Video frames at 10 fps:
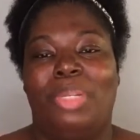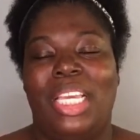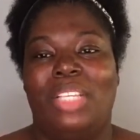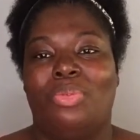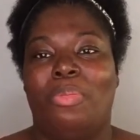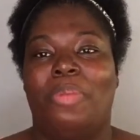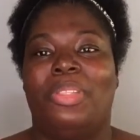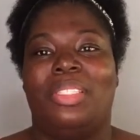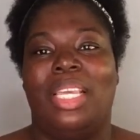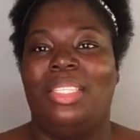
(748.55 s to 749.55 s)
please remember,
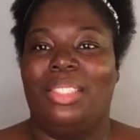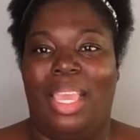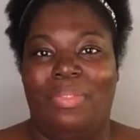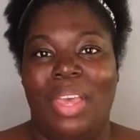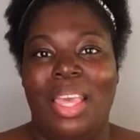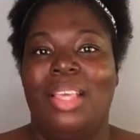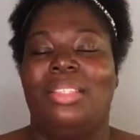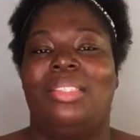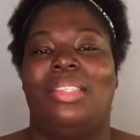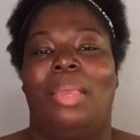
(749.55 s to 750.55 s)
stay safe,
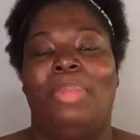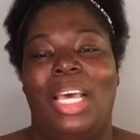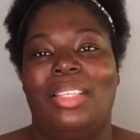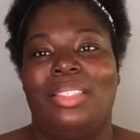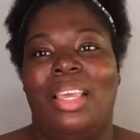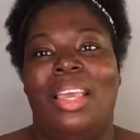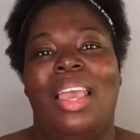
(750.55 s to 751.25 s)
stay blessed,